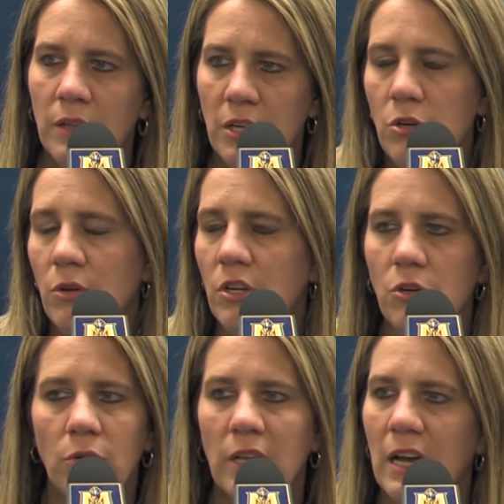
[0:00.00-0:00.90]
then you can
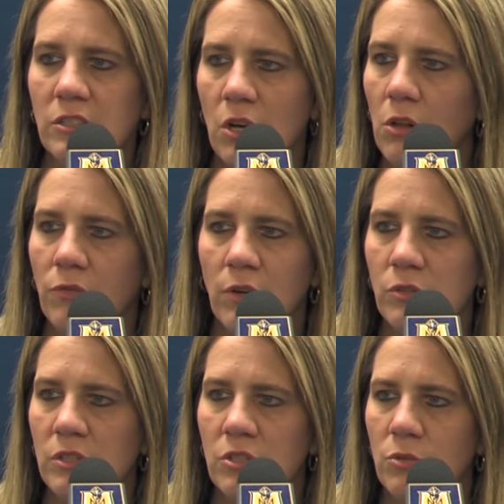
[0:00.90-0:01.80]
utilize all of
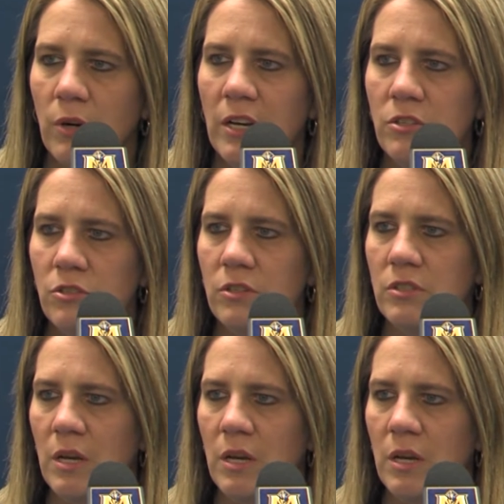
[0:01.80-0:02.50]
those situations.